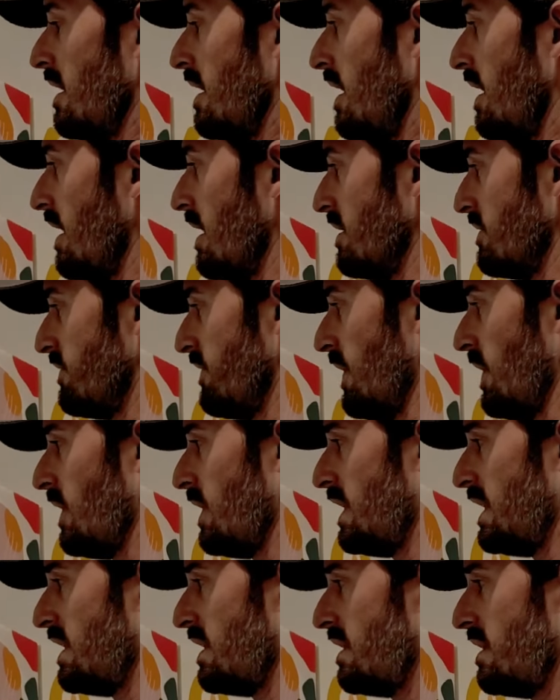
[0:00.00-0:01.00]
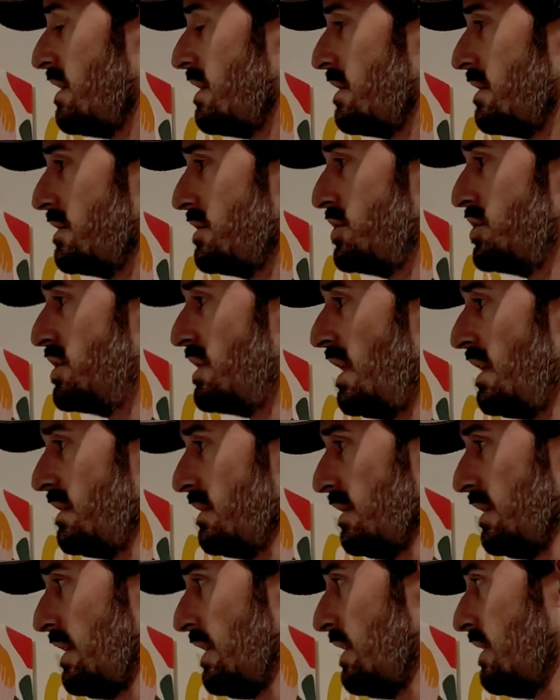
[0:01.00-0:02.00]
And very
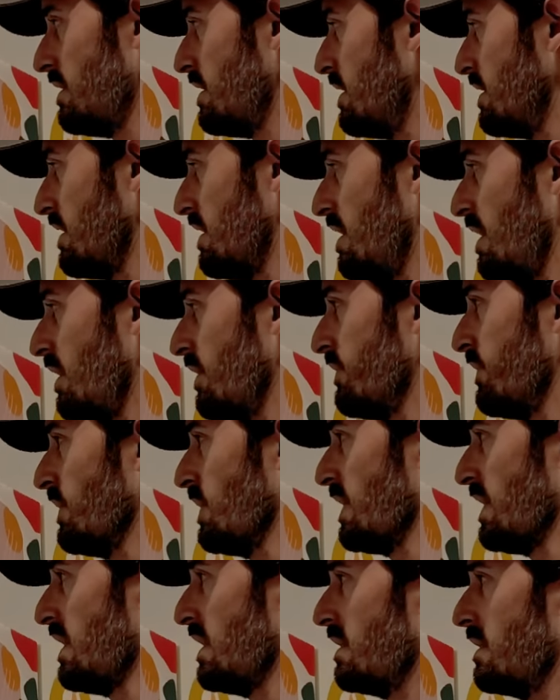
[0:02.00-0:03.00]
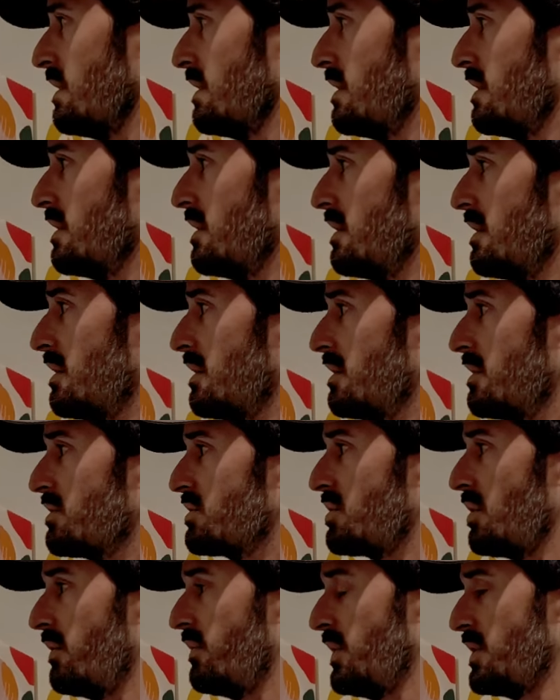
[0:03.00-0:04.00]
gently and carefully
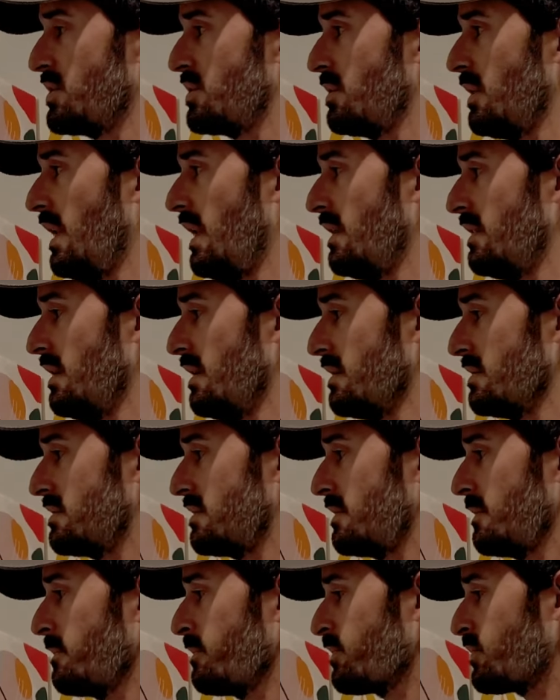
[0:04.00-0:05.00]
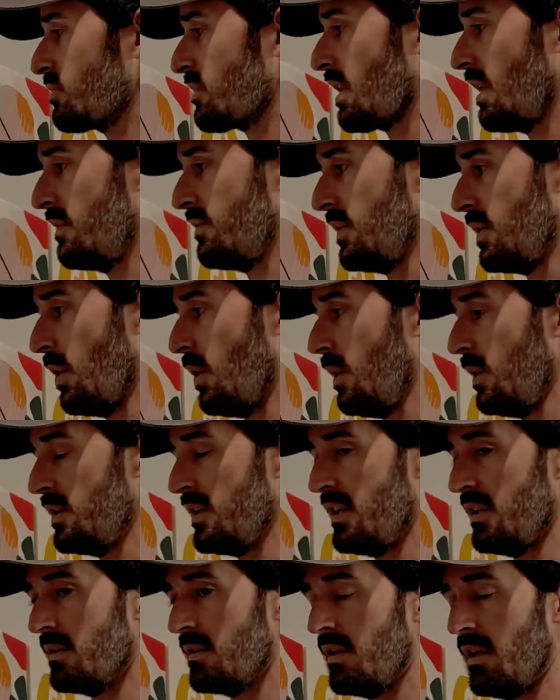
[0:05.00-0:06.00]
surface dry this. If you hold
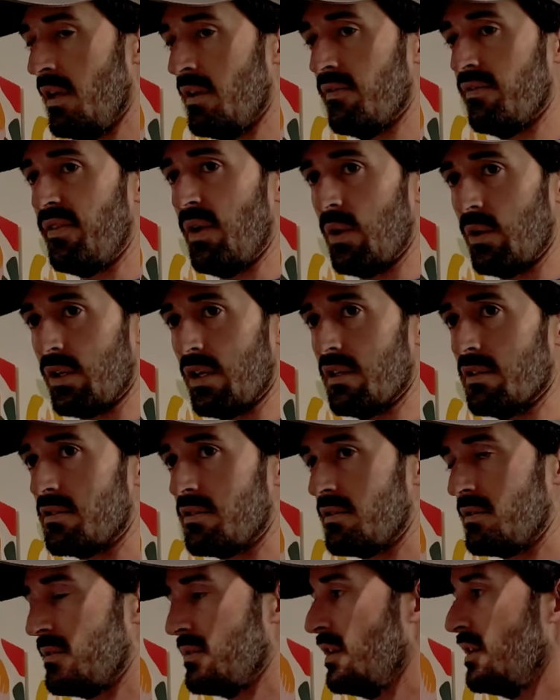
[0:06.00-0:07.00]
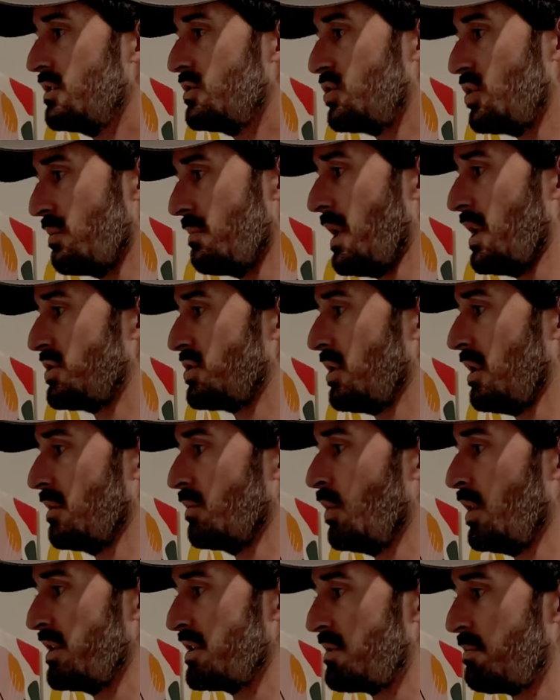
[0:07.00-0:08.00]
it and focus too much on
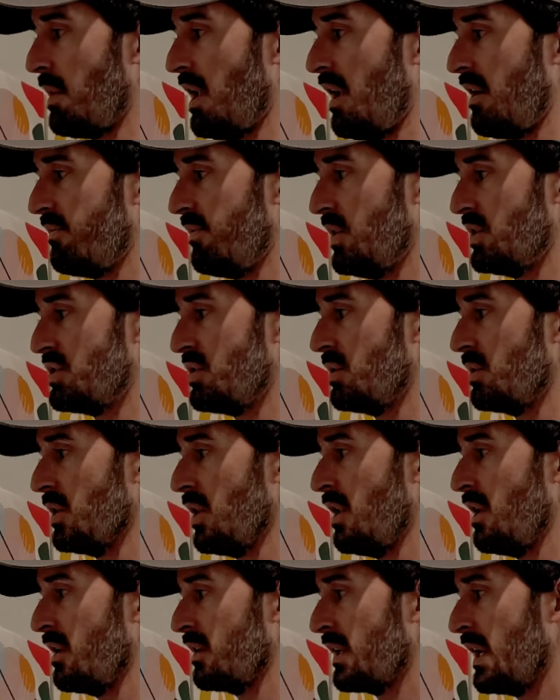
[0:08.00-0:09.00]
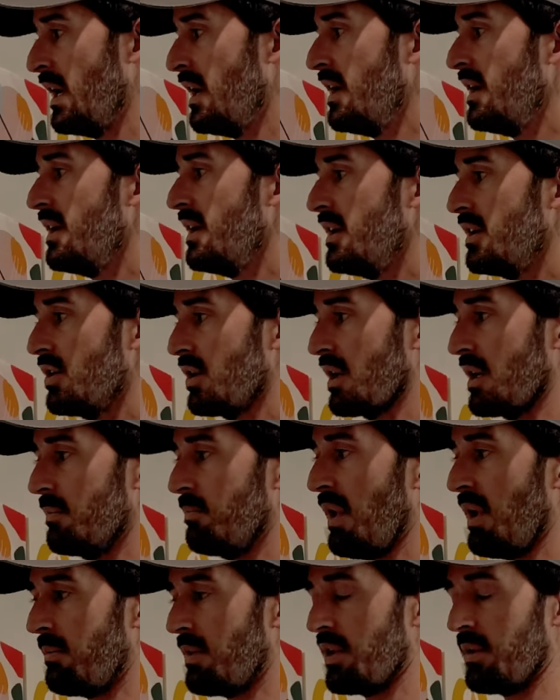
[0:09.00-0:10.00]
one spot for too long, you're going to
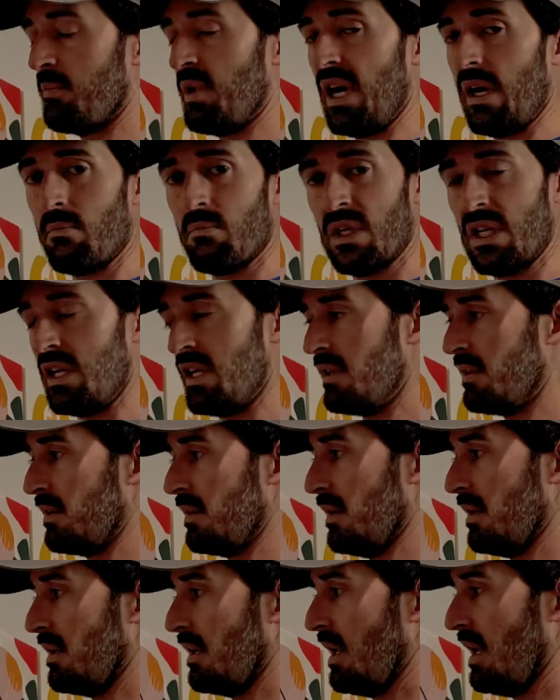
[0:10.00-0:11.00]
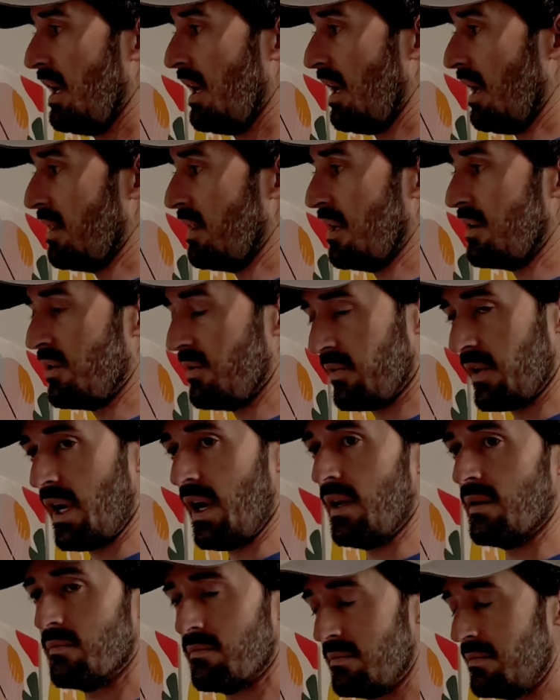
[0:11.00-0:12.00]
bubble the paint beneath it, and then you're
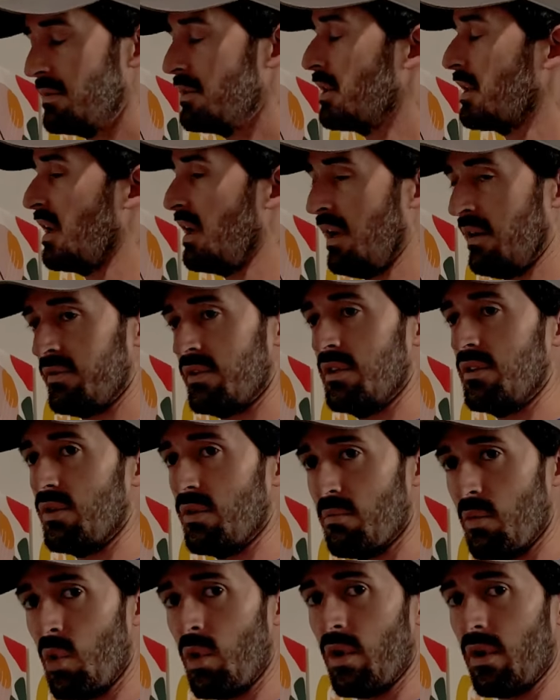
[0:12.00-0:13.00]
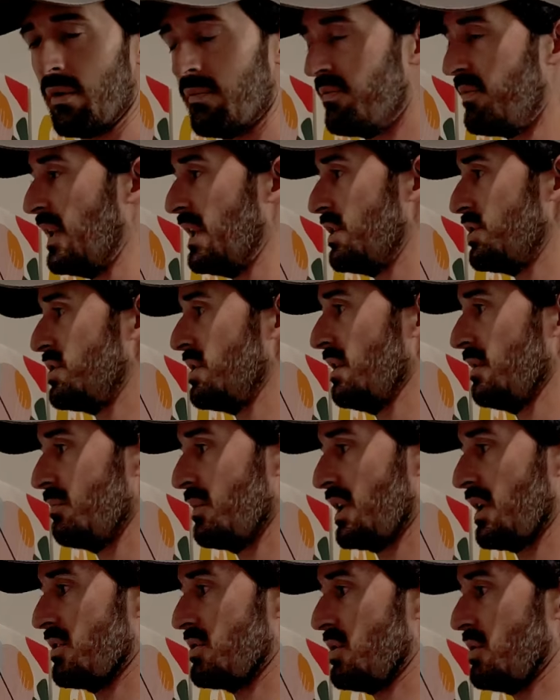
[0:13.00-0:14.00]
going to have to do more finishing,
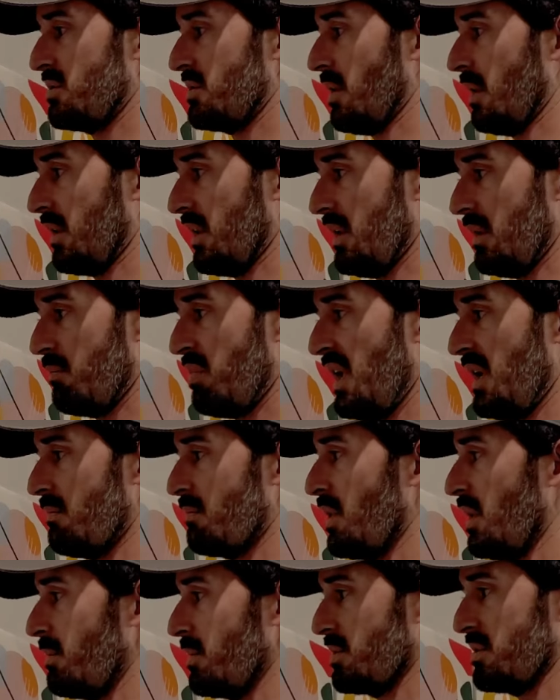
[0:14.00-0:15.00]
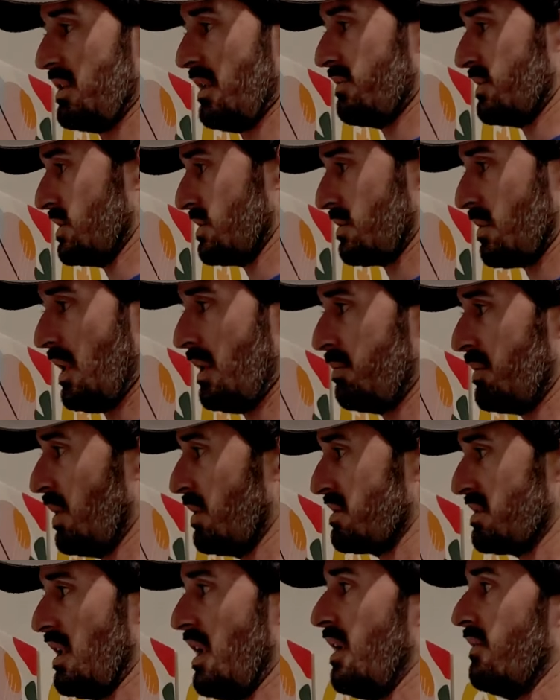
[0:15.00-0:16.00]
because you start getting paint bubbles. You have to scrape
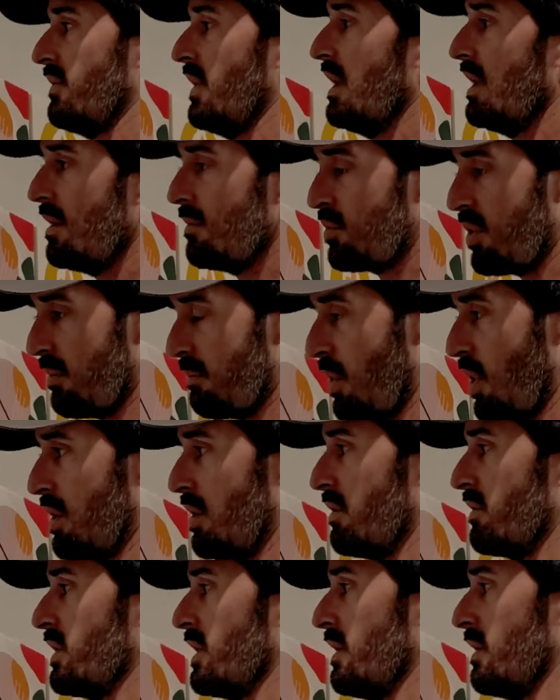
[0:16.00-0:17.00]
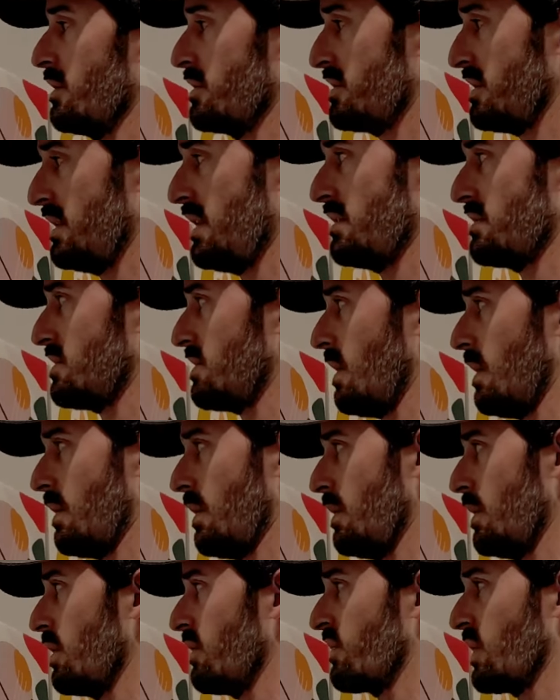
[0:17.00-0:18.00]
those off, put mud over those, and then start
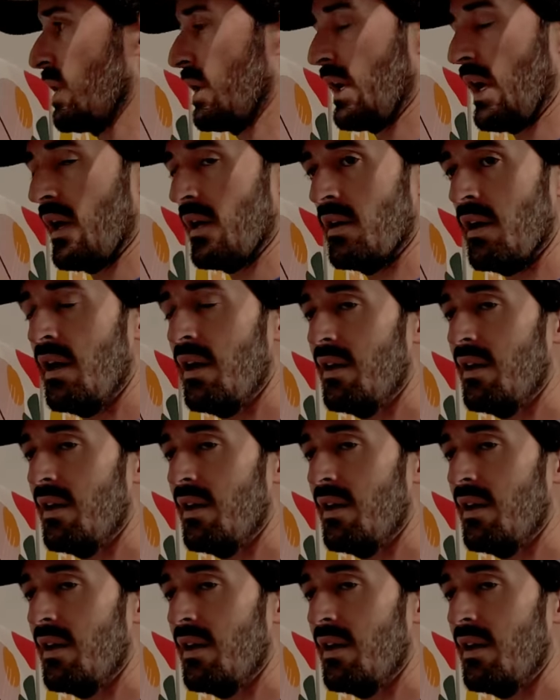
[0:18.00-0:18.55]
all over again.